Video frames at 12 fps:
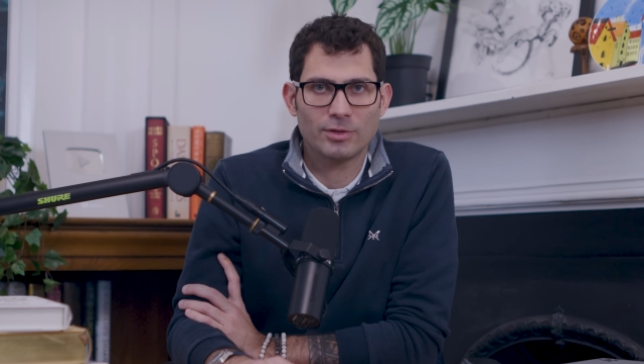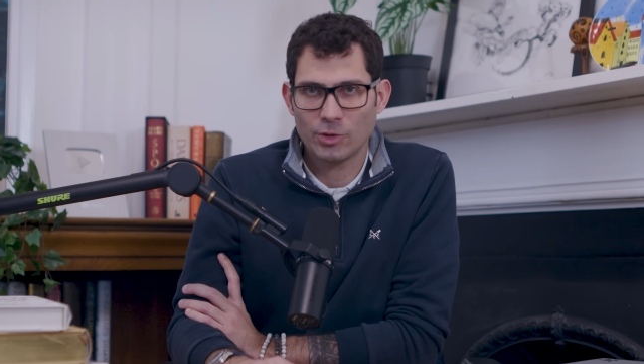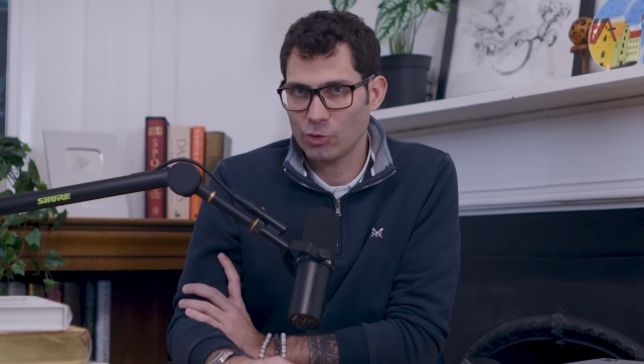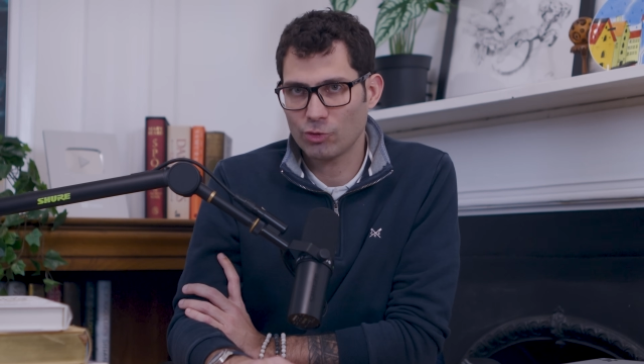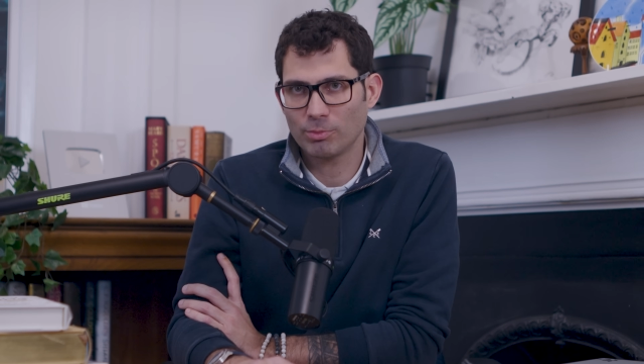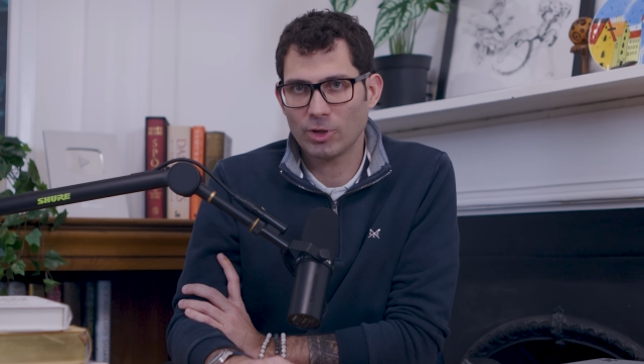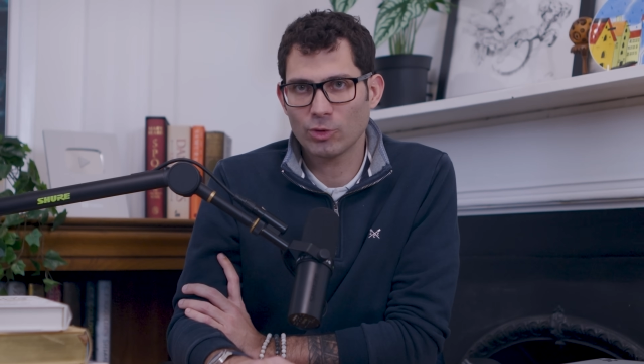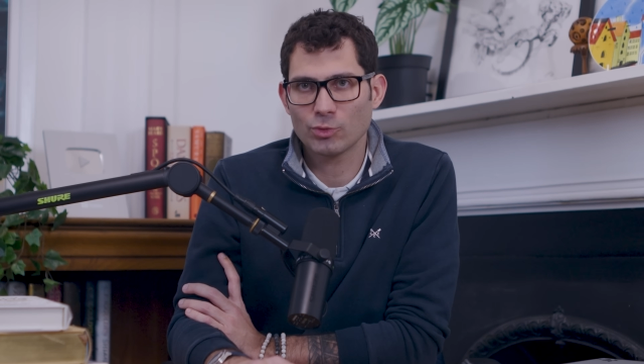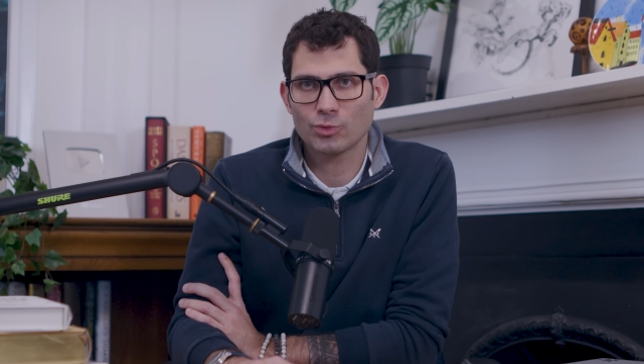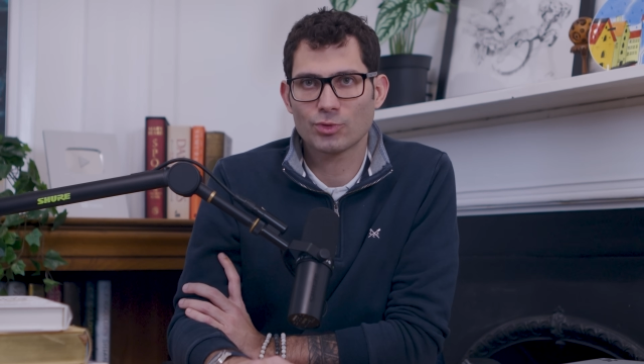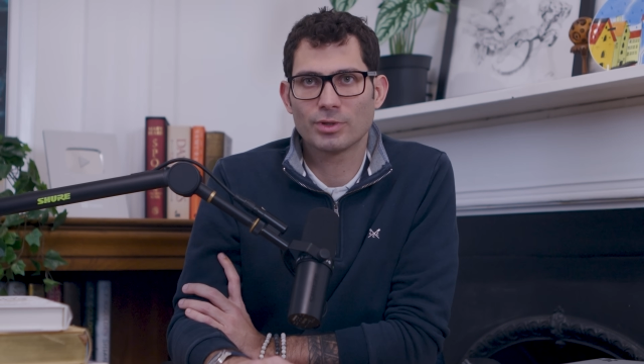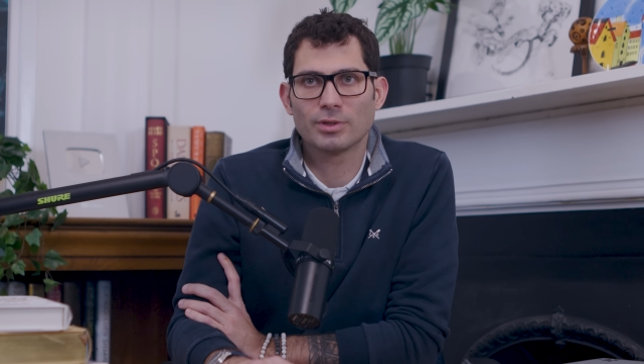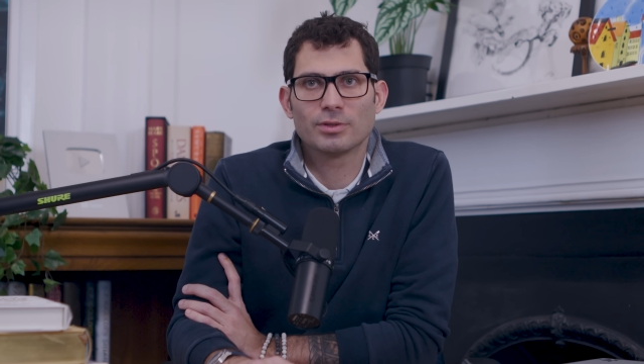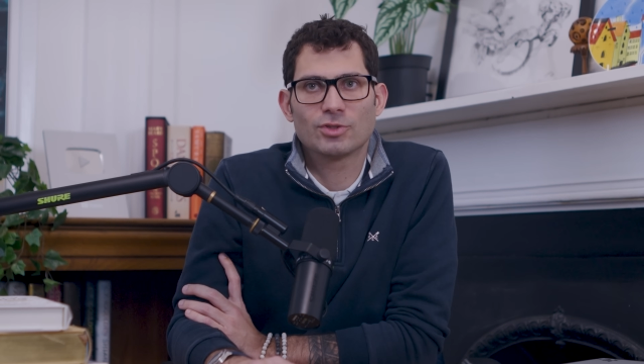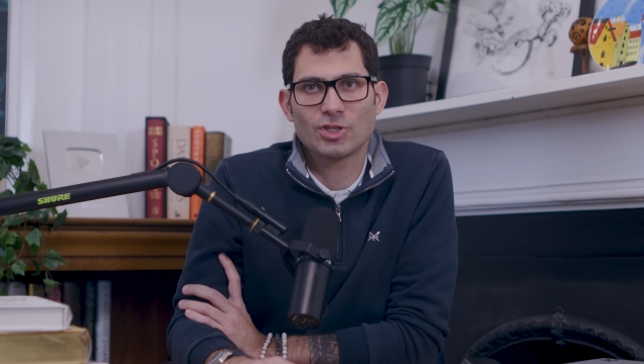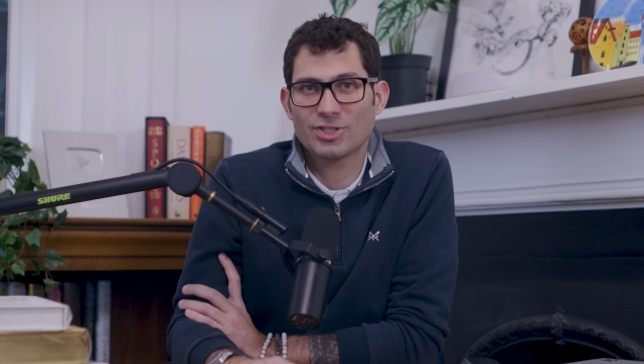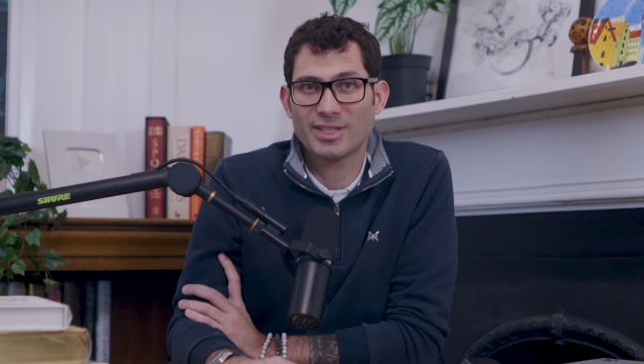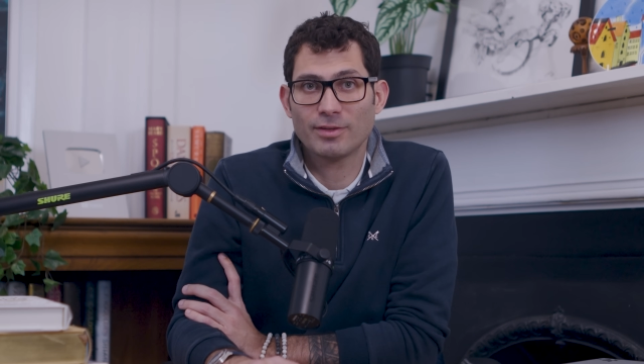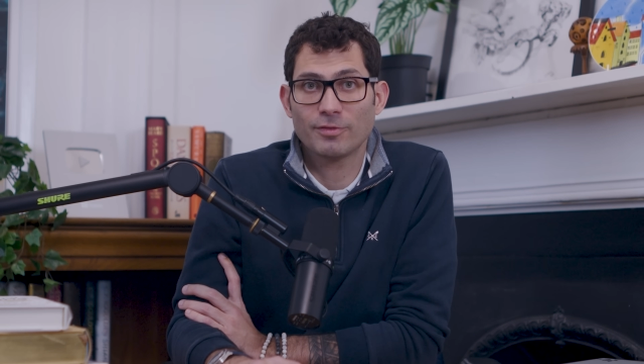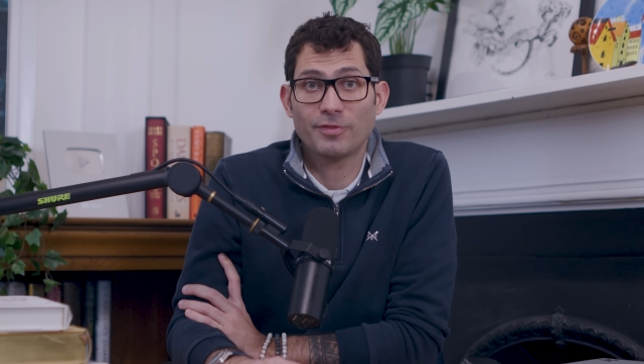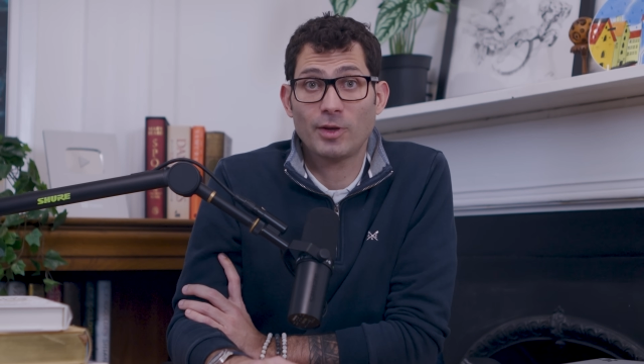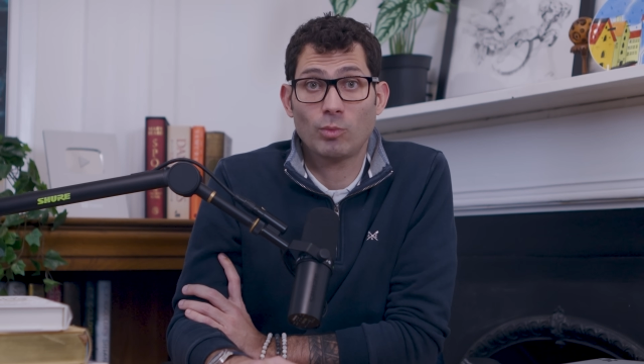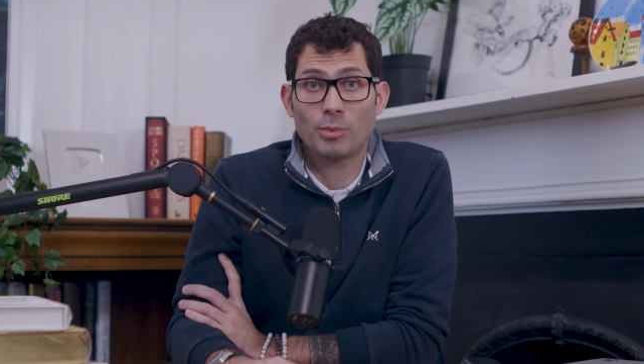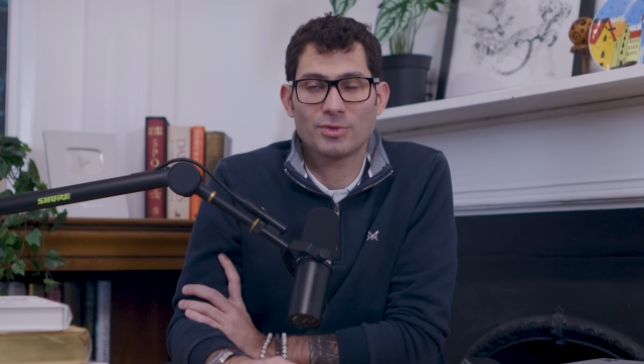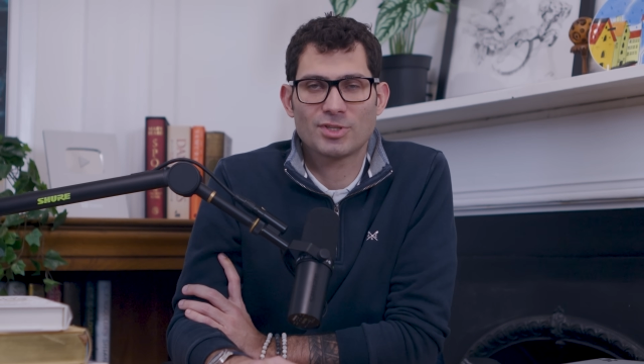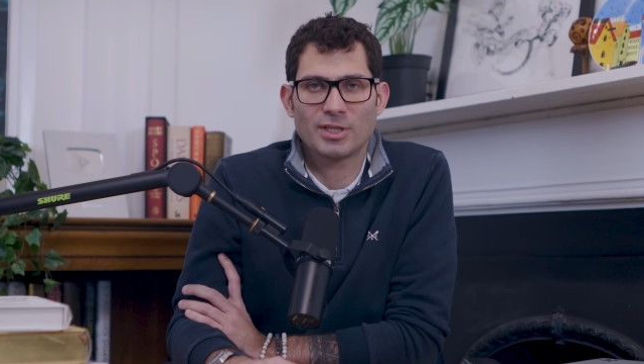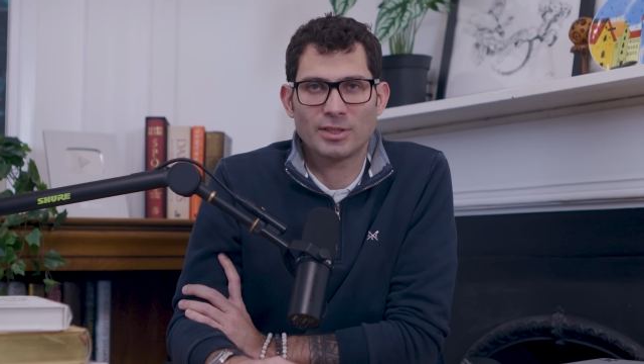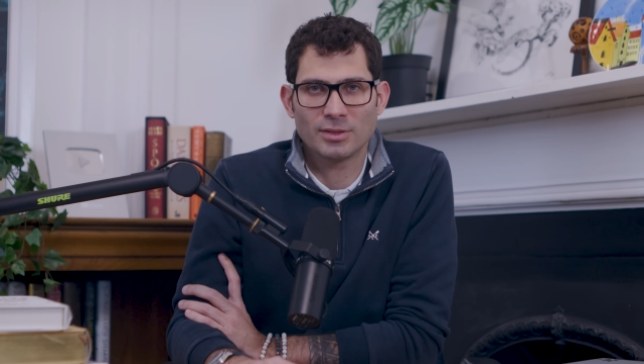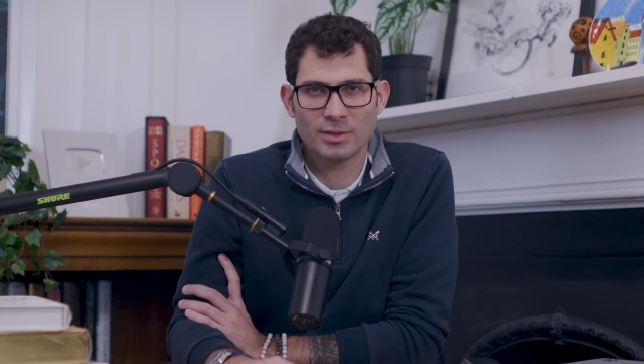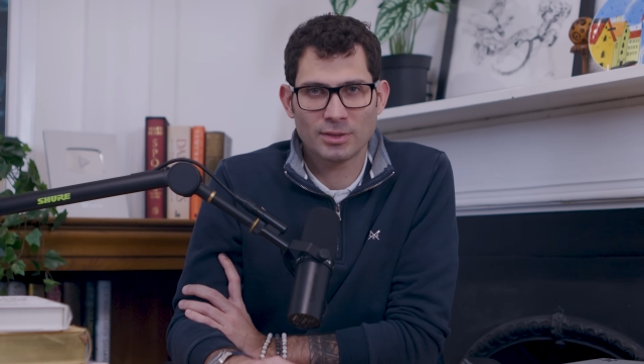The usual models just didn't fit what was seen.